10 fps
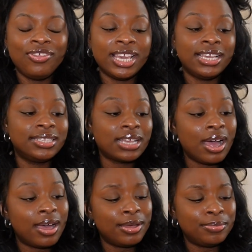these
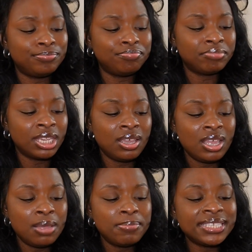um
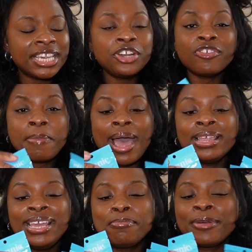mosquito
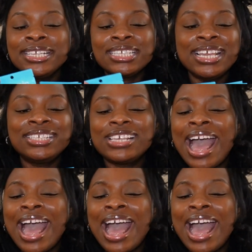repellent bracelets.